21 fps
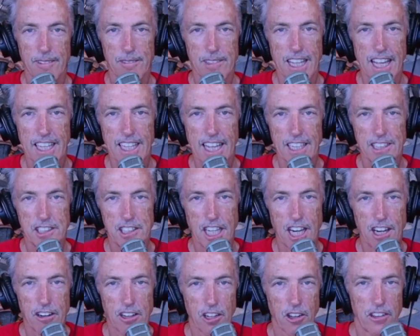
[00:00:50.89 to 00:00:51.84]
Lake
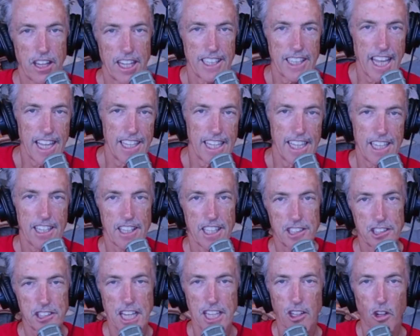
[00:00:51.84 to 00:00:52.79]
Ontario, then into the
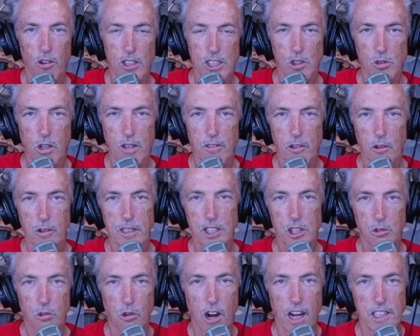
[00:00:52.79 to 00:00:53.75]
Saint Lawrence River,
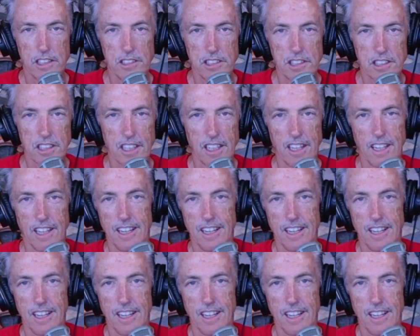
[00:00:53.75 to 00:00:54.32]
which runs